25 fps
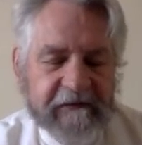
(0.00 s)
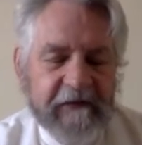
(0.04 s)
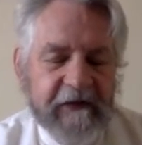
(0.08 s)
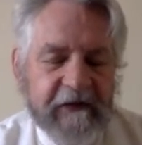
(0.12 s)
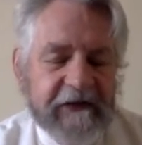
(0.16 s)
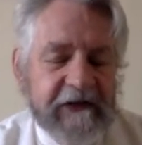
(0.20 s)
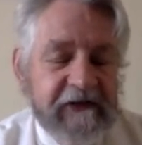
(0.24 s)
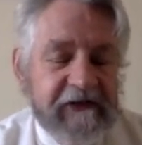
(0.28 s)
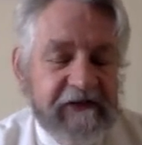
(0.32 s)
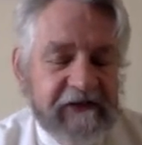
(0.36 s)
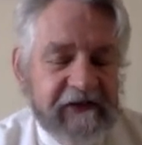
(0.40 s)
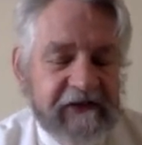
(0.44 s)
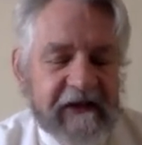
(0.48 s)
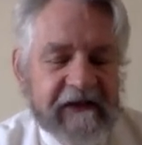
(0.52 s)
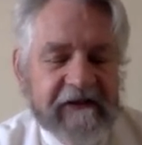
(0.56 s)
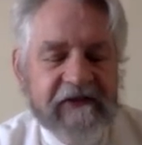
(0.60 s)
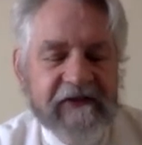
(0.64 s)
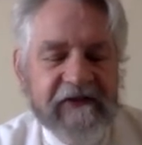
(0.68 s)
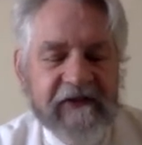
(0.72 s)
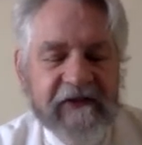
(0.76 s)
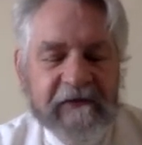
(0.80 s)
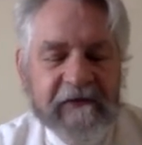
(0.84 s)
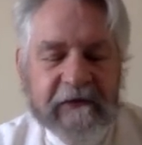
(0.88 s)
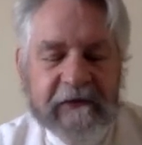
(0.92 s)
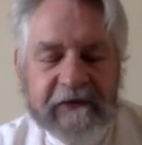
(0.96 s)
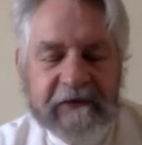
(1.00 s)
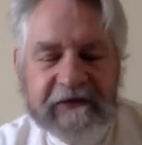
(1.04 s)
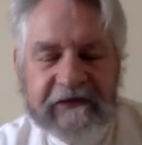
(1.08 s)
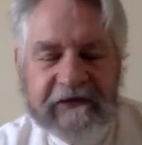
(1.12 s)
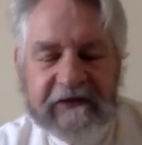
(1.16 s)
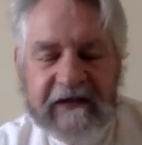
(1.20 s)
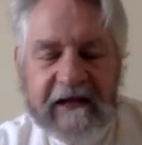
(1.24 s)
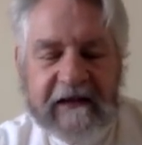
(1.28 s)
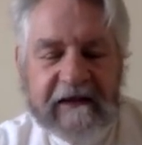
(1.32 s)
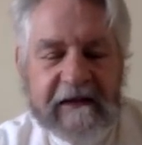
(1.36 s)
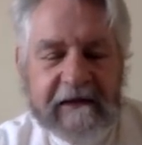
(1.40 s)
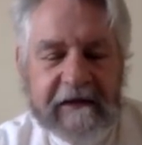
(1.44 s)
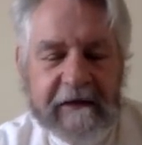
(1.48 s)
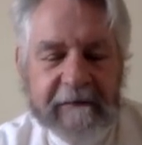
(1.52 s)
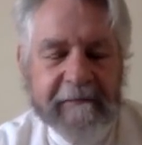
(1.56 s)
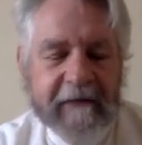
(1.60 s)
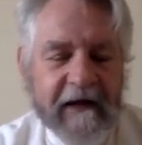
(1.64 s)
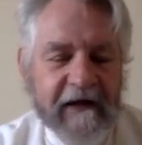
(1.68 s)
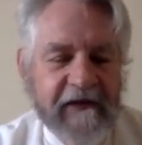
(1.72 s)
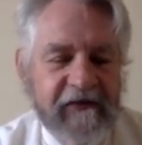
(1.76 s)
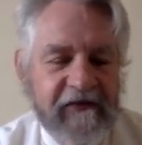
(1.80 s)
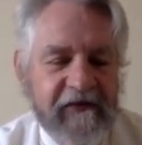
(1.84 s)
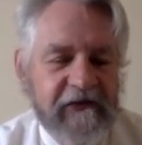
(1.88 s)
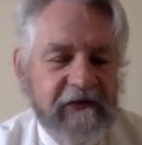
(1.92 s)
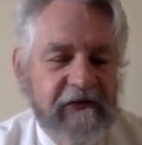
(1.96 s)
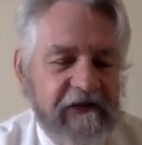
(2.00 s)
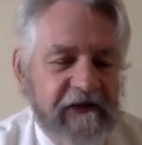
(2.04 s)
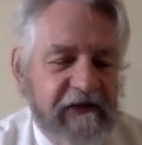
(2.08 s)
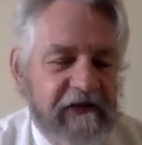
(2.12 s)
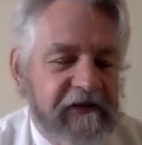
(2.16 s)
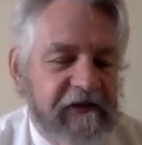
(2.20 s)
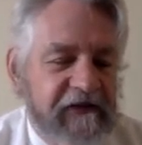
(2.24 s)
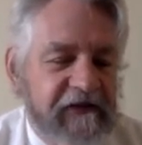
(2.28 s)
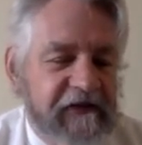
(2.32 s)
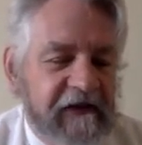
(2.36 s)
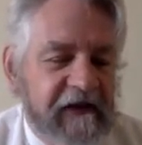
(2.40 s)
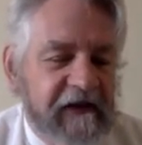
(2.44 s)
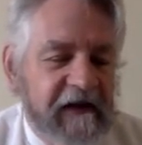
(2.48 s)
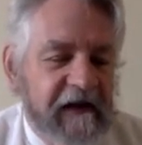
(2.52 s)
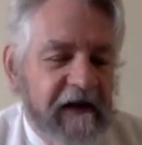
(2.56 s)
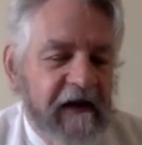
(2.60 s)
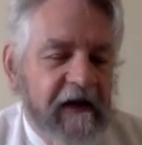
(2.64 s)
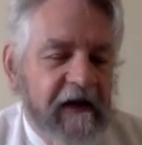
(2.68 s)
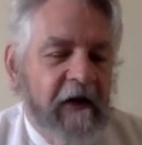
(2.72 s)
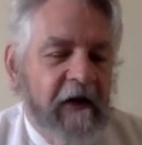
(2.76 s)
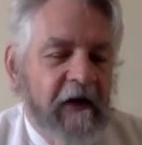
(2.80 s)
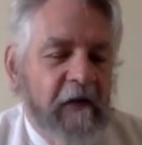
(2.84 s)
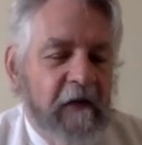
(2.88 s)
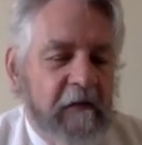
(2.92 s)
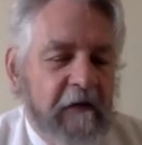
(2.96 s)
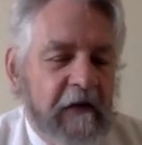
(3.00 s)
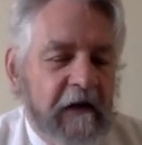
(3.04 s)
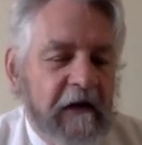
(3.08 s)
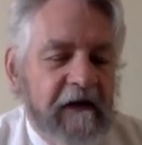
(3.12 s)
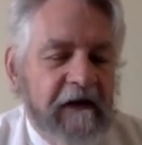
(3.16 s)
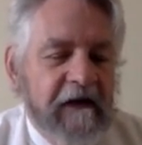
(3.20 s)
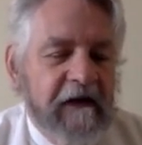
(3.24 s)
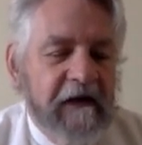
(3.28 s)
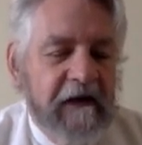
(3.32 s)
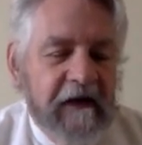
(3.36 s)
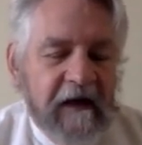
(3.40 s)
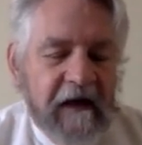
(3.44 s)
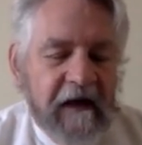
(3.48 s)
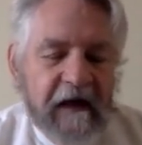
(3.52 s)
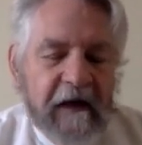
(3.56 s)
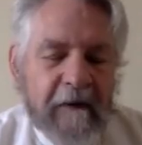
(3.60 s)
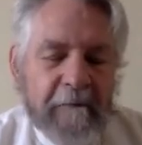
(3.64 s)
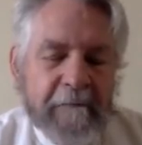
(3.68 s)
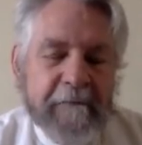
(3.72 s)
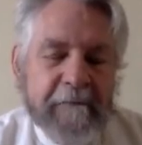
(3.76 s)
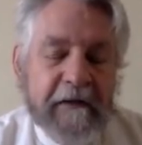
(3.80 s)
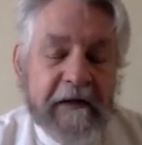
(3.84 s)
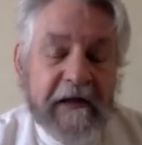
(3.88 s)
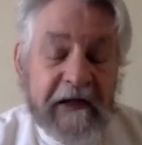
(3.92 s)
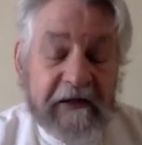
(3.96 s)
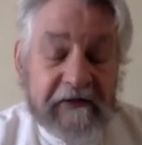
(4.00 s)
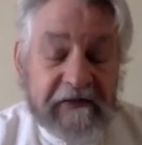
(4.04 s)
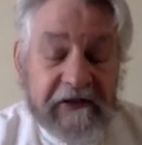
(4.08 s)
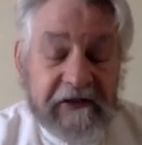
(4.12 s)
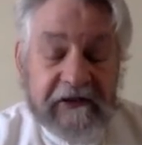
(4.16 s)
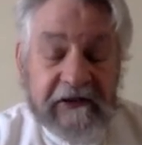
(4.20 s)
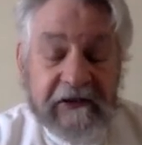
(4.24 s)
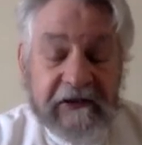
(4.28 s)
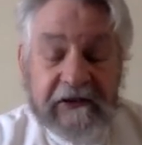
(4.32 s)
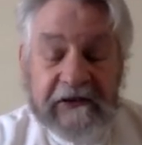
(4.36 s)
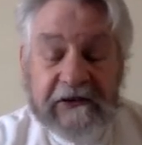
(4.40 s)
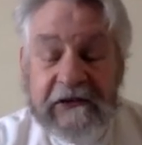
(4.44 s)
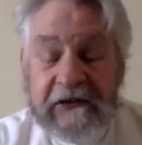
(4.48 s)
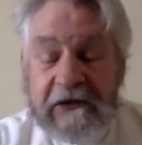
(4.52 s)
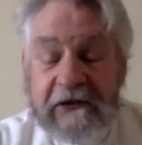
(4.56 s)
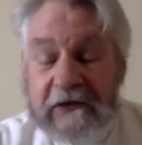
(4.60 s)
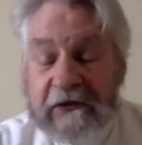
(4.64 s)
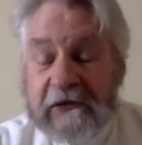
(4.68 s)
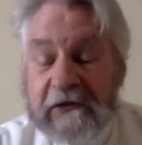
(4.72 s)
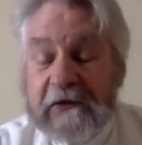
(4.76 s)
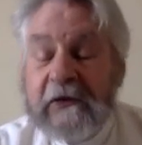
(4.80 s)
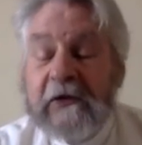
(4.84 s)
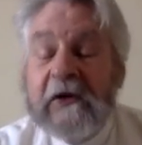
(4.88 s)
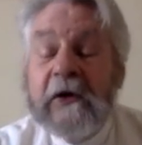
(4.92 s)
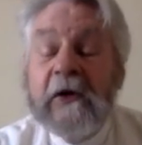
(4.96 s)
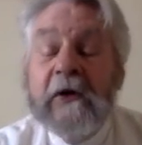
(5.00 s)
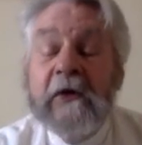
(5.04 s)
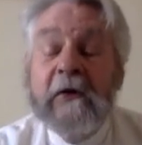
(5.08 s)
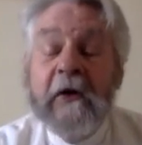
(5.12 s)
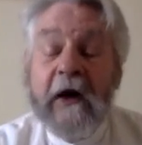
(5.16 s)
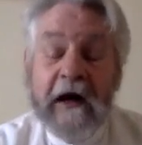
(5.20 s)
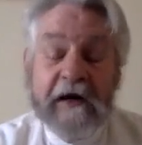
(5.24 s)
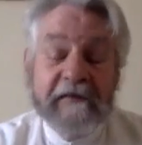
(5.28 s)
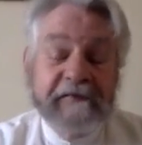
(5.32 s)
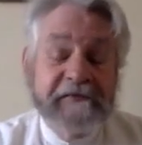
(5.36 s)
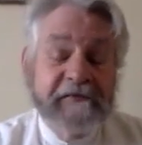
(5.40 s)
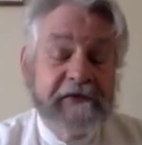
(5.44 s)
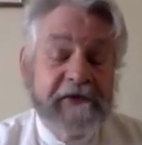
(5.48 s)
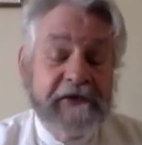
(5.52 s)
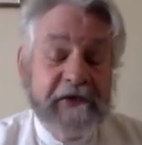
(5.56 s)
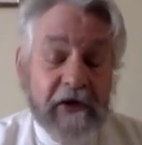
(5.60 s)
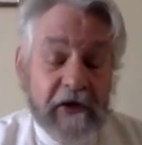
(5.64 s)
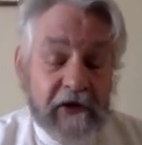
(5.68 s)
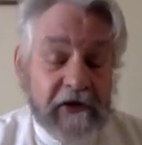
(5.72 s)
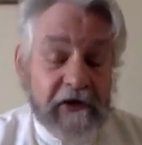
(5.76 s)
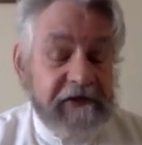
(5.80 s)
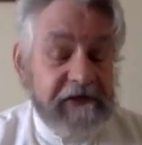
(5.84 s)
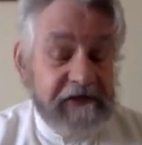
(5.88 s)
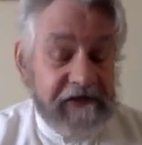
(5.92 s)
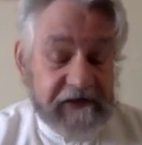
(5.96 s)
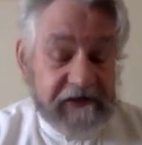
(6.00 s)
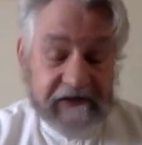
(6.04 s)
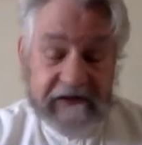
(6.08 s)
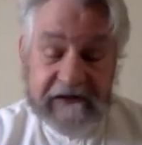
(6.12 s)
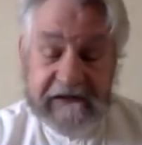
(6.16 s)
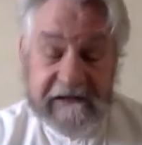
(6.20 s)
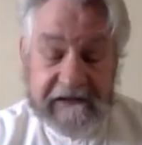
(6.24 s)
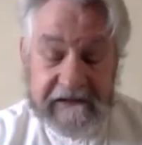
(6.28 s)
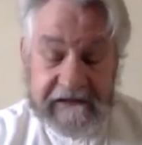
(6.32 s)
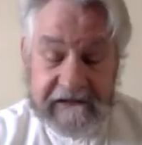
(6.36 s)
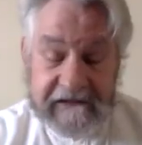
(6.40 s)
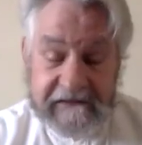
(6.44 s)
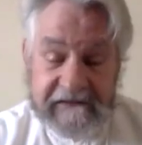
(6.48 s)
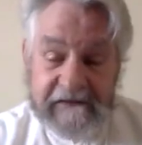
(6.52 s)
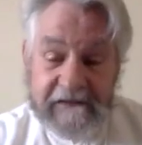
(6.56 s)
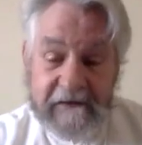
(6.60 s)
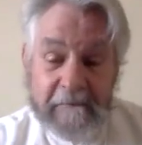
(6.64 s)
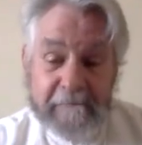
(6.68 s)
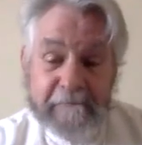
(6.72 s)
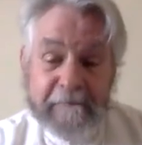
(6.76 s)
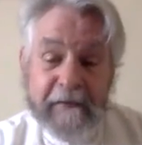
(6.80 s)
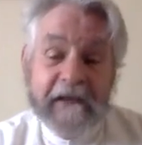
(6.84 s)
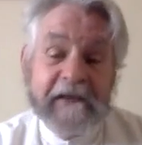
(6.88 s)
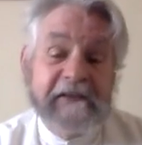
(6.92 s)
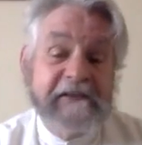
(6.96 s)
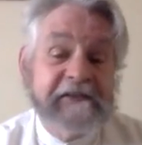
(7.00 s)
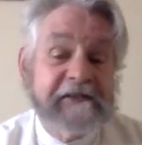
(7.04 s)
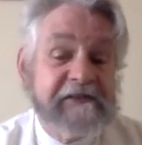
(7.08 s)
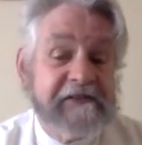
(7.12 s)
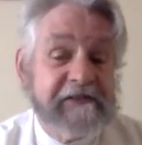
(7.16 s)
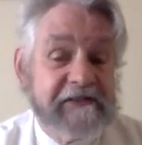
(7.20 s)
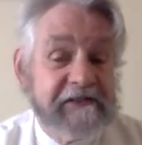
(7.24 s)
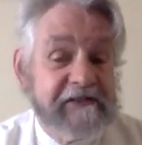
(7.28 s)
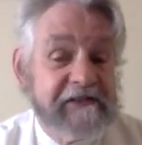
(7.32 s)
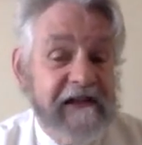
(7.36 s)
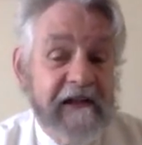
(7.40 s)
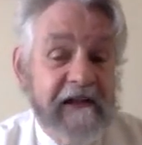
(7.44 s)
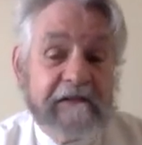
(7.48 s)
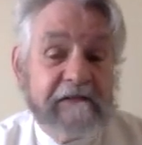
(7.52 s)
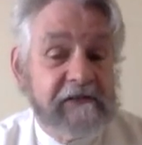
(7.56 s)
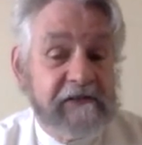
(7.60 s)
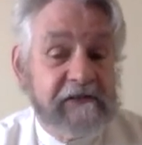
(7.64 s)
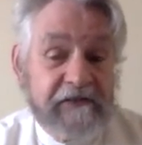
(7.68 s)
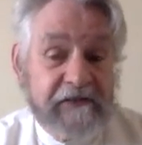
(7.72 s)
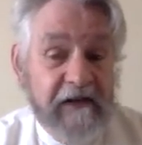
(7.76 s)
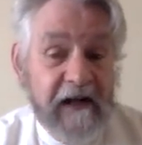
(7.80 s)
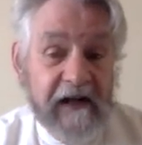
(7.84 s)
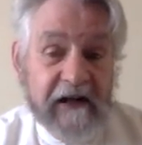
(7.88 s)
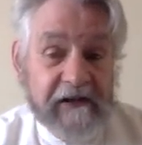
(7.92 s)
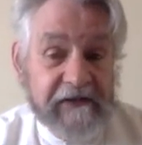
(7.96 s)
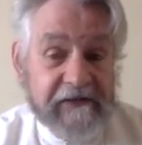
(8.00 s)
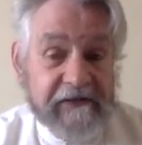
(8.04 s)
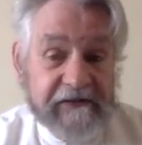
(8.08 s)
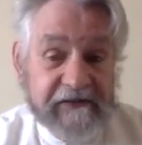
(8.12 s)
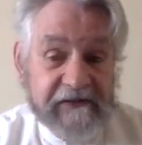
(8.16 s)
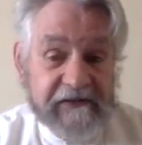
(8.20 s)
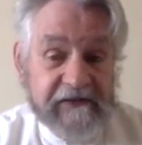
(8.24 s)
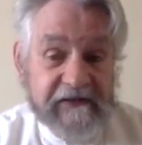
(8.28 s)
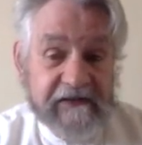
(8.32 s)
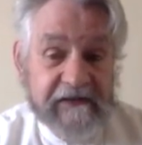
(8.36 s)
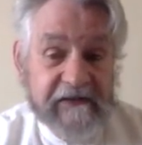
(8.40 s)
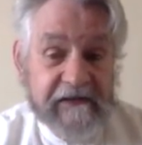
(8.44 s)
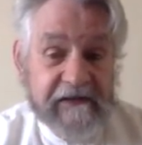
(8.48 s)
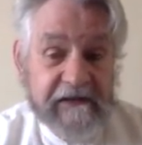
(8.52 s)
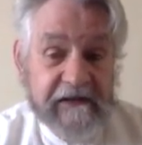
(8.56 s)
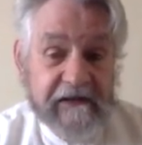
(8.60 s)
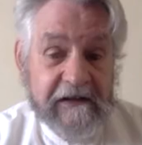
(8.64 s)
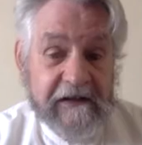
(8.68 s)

What it says towards the end of the passage is, well, blessed are you who have not seen but still trust.